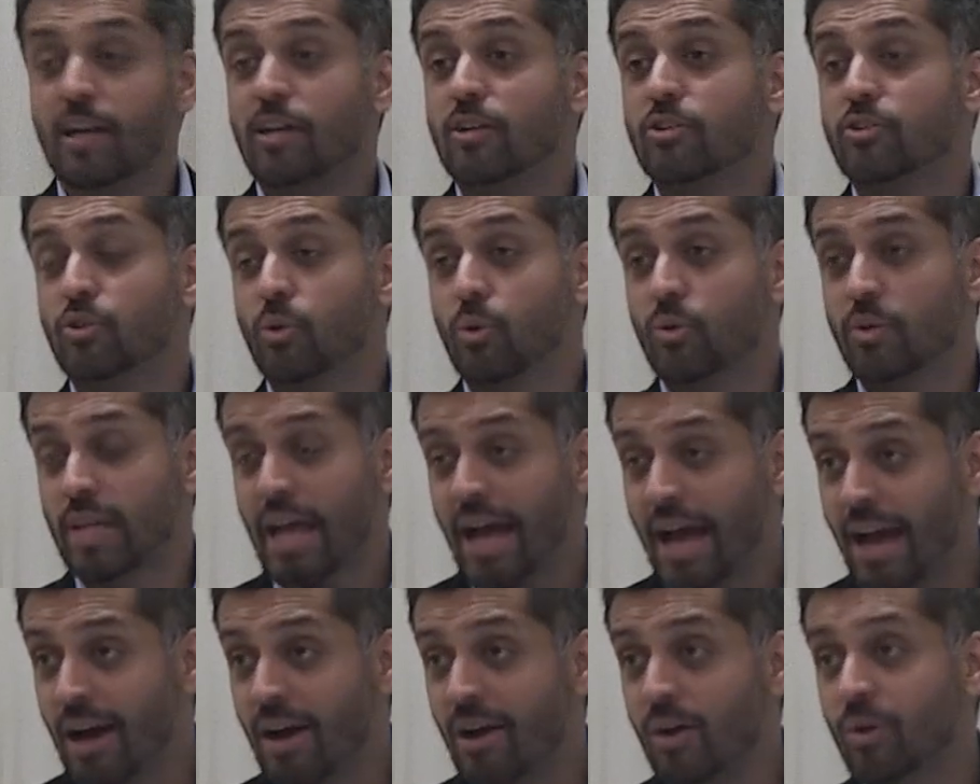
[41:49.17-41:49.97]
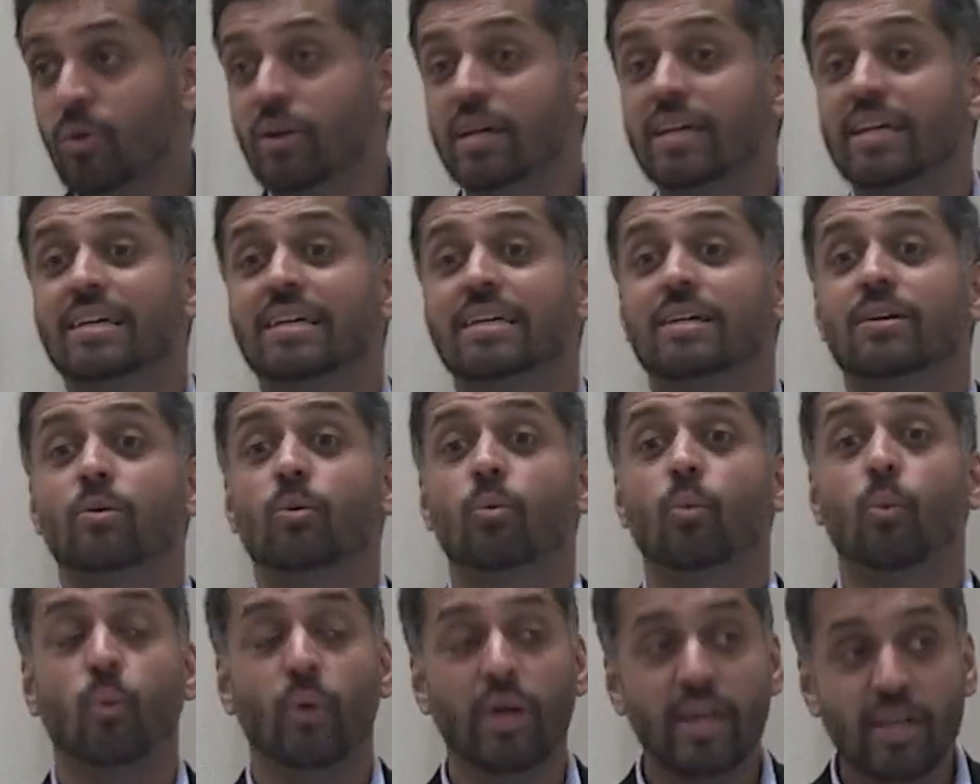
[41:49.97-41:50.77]
So now
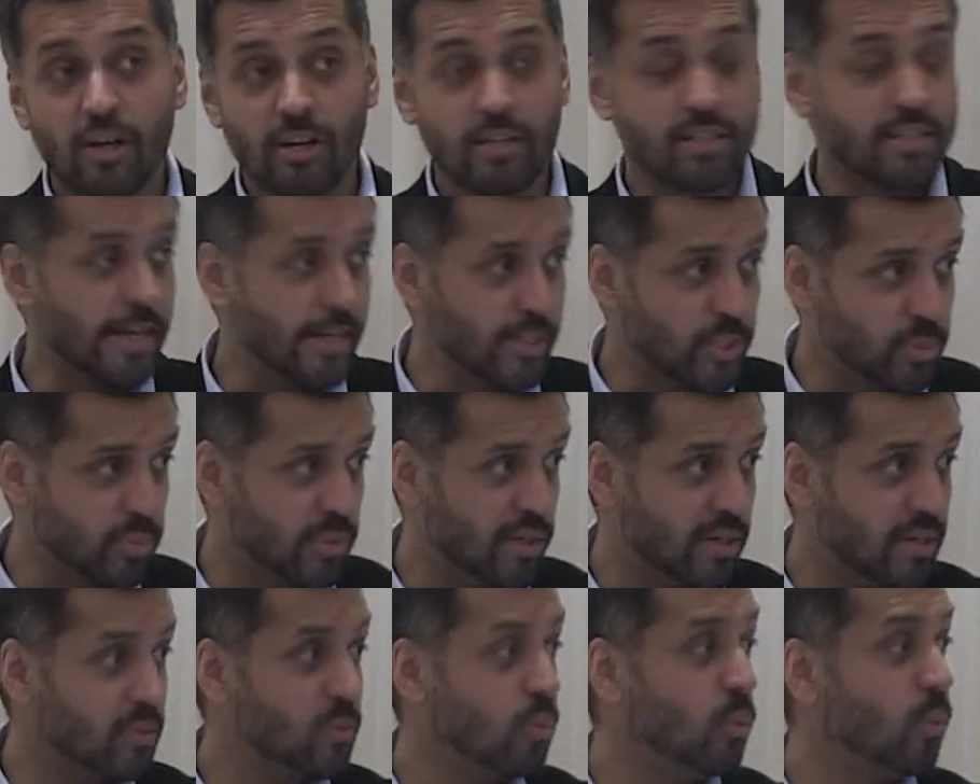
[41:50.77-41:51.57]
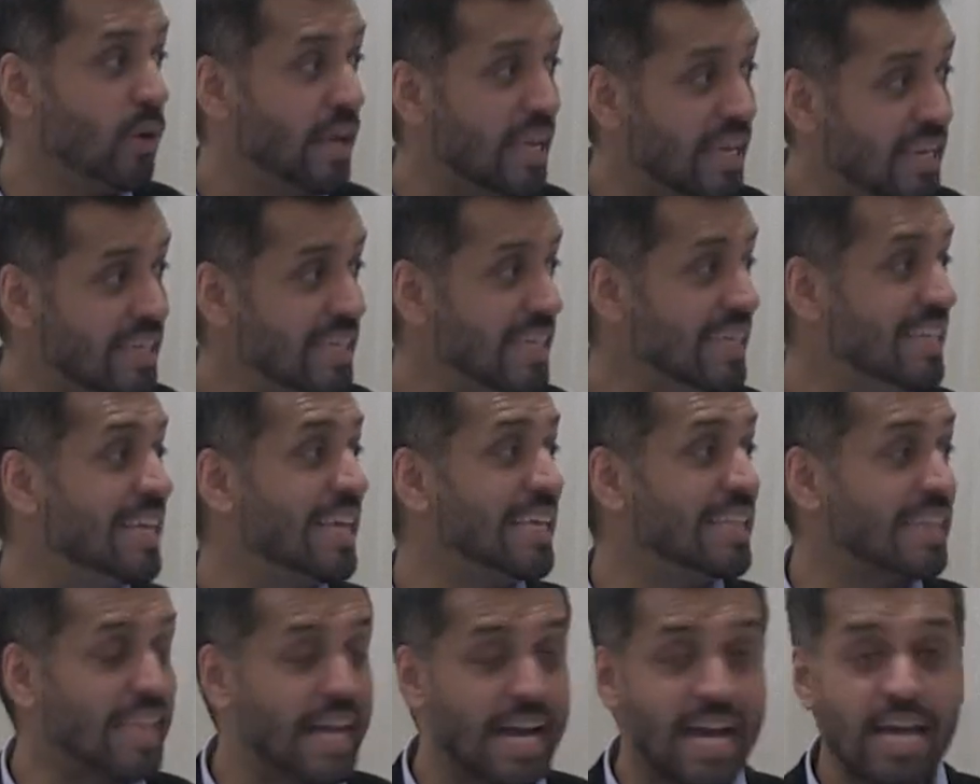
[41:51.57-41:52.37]
we are desperate. We need
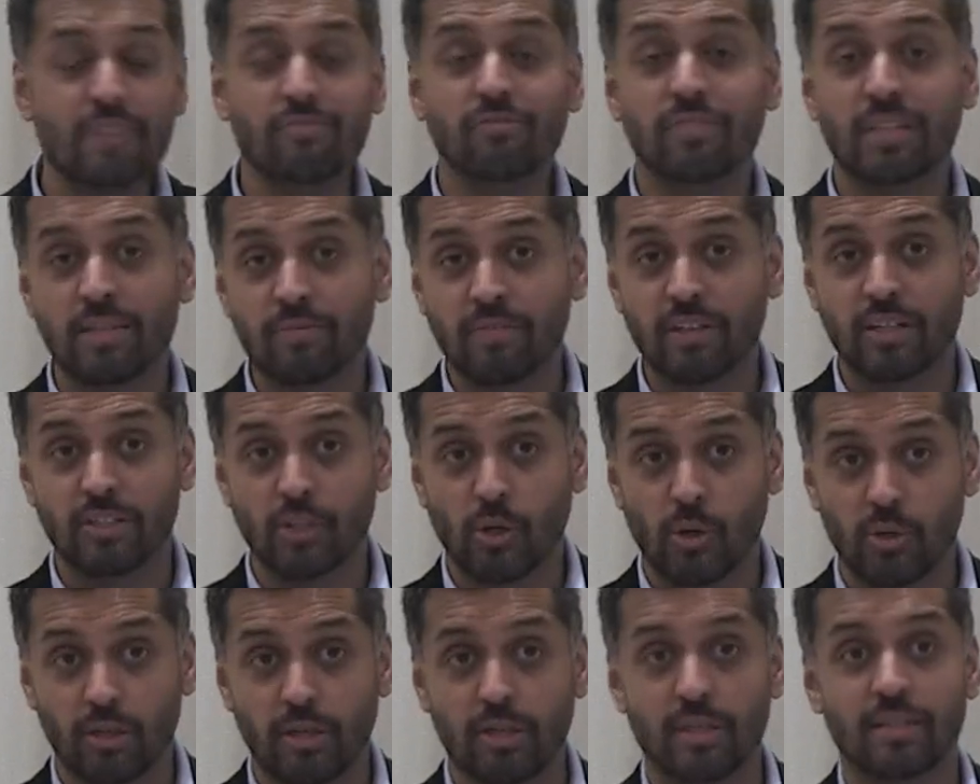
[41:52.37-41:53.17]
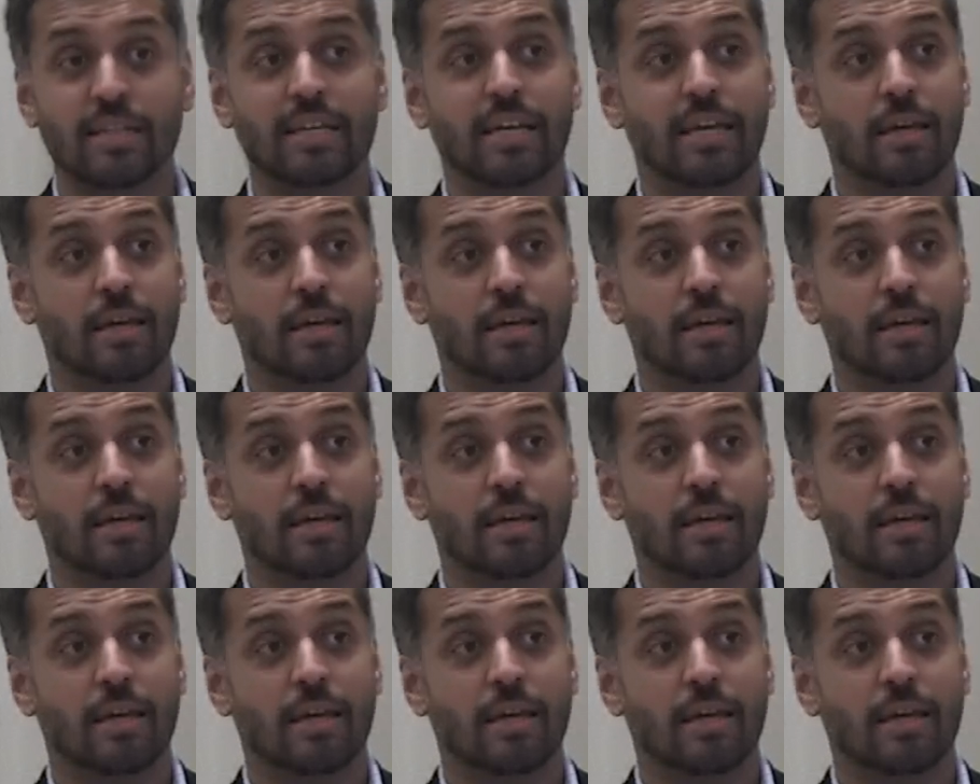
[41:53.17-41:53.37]
a live living donor.